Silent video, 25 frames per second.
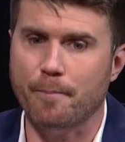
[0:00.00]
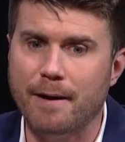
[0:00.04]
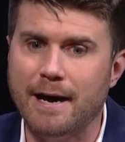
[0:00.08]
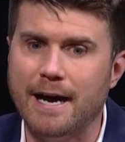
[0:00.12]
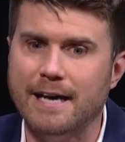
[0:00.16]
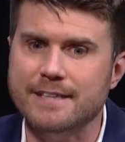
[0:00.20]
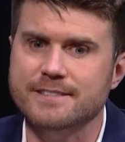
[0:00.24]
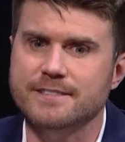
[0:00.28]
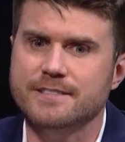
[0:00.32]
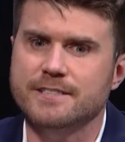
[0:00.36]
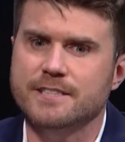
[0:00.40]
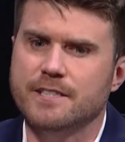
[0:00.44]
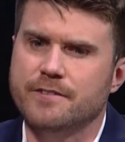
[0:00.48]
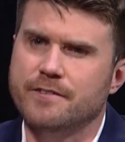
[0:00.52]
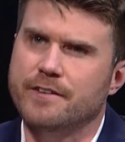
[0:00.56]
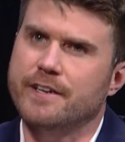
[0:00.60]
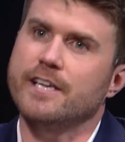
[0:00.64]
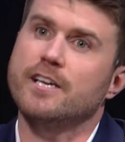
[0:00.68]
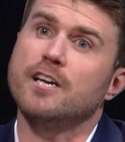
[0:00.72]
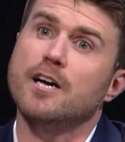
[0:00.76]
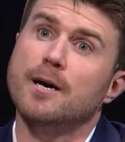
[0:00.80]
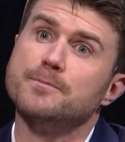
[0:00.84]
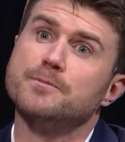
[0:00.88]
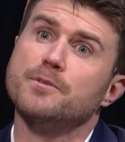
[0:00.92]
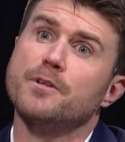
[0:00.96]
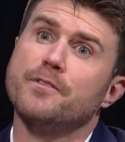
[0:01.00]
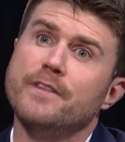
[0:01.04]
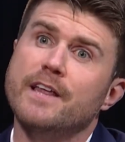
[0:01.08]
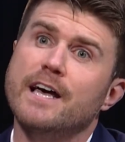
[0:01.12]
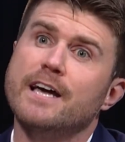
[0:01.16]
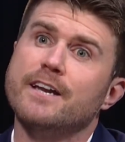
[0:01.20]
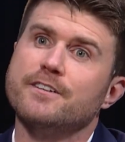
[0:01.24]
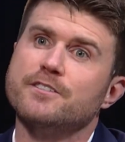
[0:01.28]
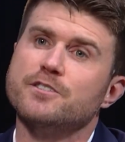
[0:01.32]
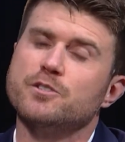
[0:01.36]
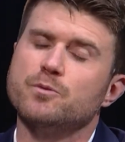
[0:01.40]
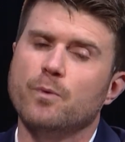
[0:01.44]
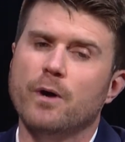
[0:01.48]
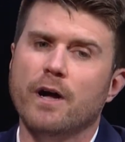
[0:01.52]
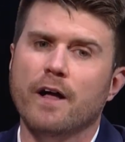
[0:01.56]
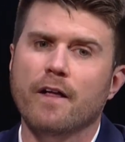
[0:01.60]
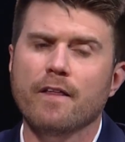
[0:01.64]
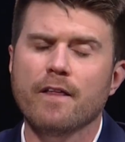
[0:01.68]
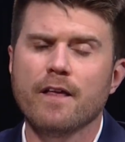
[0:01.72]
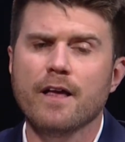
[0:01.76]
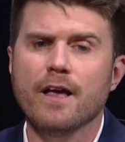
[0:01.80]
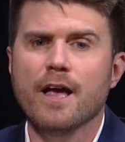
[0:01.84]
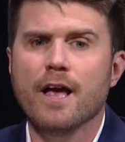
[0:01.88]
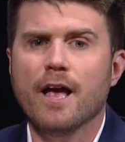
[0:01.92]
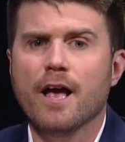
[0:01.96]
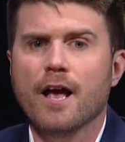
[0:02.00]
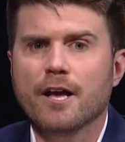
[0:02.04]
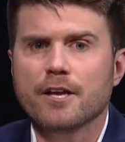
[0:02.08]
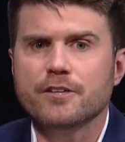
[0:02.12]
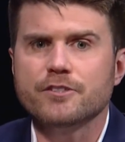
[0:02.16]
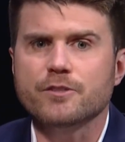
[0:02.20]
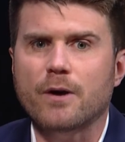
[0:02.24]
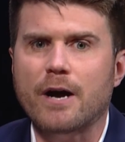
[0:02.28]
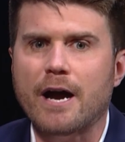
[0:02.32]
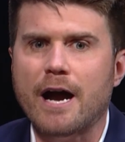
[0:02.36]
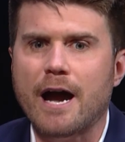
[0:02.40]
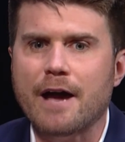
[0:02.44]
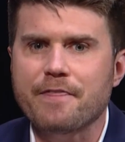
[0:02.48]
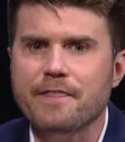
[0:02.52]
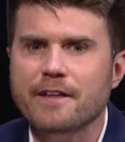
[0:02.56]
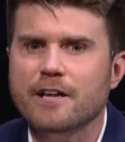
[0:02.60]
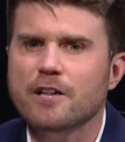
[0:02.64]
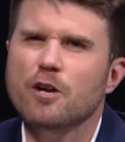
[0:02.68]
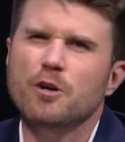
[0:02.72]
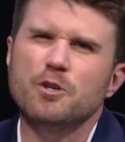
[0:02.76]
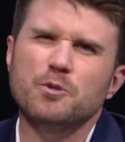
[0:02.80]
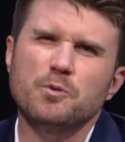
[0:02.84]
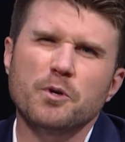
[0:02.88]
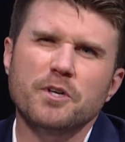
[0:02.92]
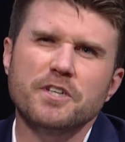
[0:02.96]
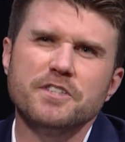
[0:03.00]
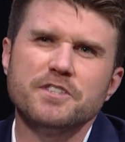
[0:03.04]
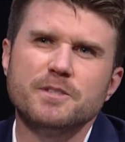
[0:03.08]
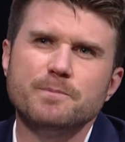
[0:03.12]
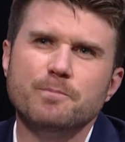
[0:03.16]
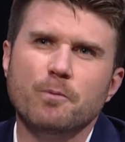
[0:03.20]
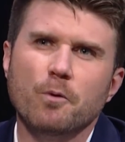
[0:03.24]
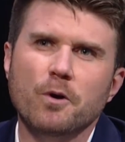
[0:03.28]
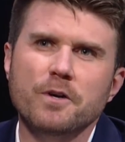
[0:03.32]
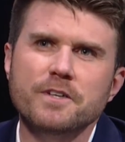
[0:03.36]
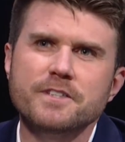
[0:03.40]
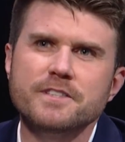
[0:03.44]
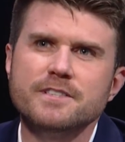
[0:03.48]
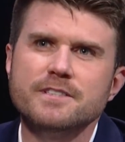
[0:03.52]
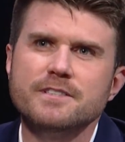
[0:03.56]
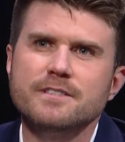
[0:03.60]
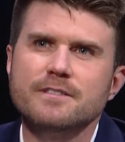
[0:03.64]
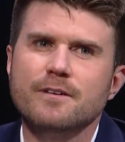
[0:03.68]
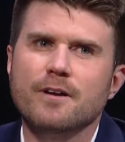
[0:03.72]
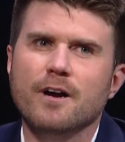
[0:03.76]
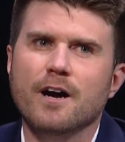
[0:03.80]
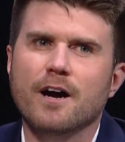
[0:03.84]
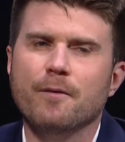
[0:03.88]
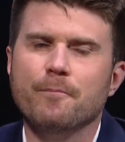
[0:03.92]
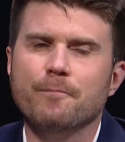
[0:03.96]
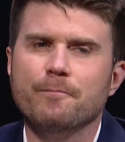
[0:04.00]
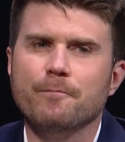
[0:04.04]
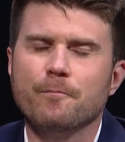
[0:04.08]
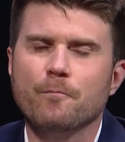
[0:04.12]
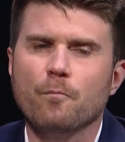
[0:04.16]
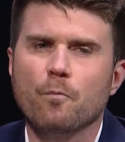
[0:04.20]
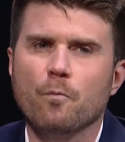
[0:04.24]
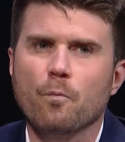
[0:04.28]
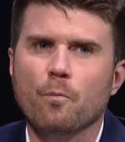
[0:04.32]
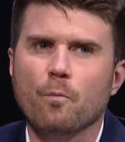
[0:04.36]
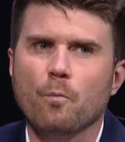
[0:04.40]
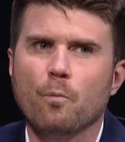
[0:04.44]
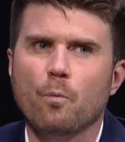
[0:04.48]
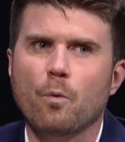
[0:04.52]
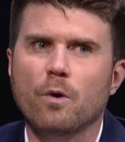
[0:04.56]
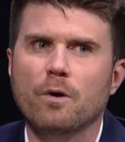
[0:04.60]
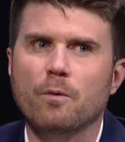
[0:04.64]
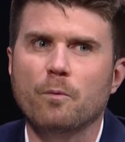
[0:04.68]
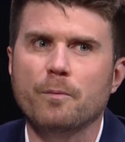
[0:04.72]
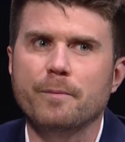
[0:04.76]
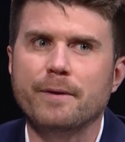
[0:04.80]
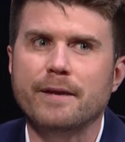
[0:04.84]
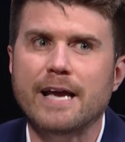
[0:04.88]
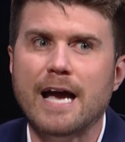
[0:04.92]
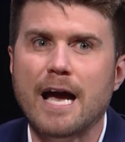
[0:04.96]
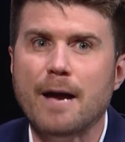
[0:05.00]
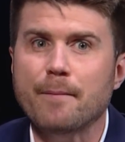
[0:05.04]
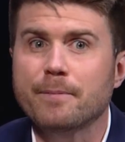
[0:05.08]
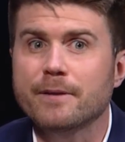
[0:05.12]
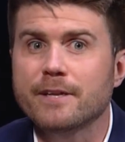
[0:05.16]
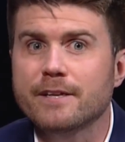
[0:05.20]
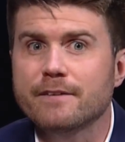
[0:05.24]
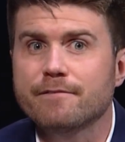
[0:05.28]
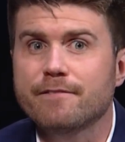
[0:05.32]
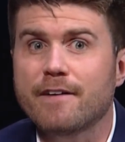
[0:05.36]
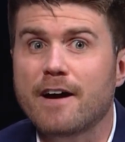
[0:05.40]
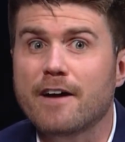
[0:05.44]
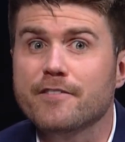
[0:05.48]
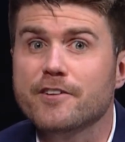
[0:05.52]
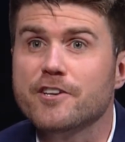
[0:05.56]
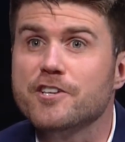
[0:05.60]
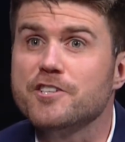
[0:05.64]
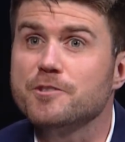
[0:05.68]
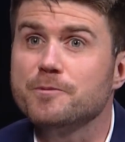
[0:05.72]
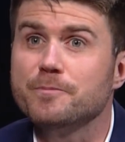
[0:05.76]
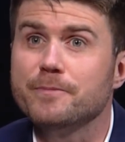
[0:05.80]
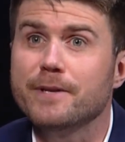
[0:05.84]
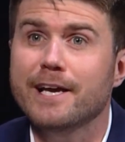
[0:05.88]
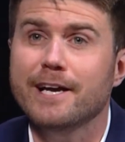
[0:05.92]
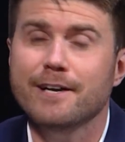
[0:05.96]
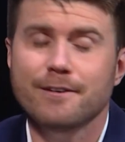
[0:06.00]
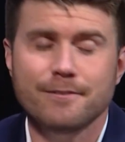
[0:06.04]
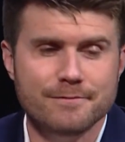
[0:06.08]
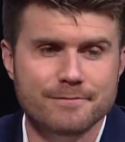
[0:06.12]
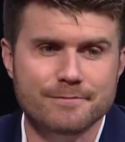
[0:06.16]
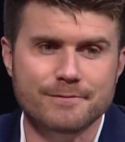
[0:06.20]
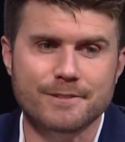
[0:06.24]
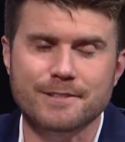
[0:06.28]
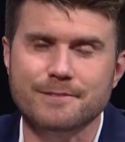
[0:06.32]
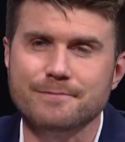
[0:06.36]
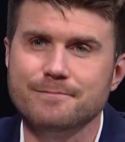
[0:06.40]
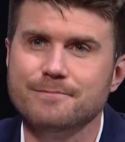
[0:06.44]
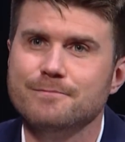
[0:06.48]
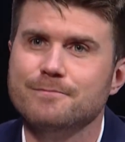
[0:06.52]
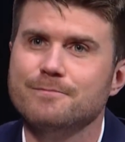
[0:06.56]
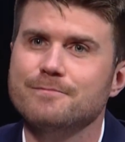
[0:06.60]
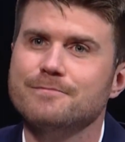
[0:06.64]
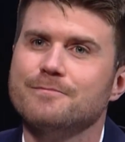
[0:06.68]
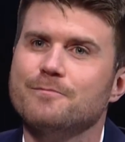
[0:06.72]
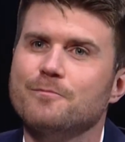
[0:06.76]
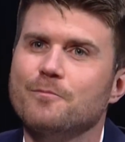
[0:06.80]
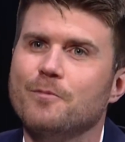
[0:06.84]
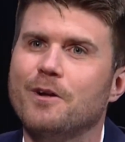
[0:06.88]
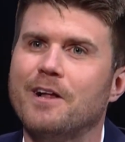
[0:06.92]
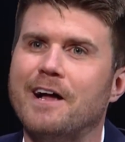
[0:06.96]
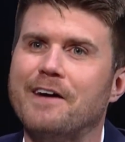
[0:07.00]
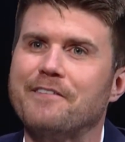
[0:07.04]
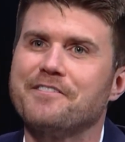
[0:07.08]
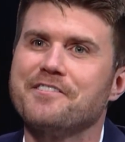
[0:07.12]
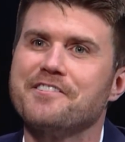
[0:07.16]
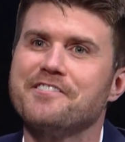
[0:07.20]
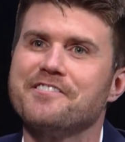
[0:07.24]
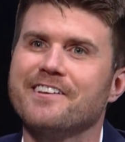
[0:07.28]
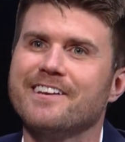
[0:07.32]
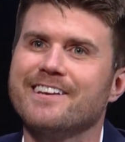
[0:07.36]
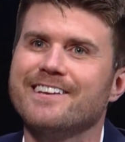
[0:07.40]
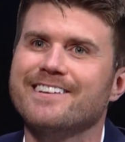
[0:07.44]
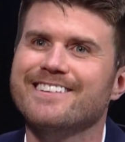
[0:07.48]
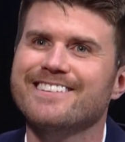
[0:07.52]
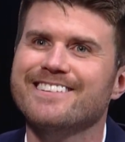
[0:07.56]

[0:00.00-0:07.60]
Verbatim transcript: positivity that comes with that as well. So I, I think I'll always work in sports. Um, what will be happening five years from now? Well, we'll have to see.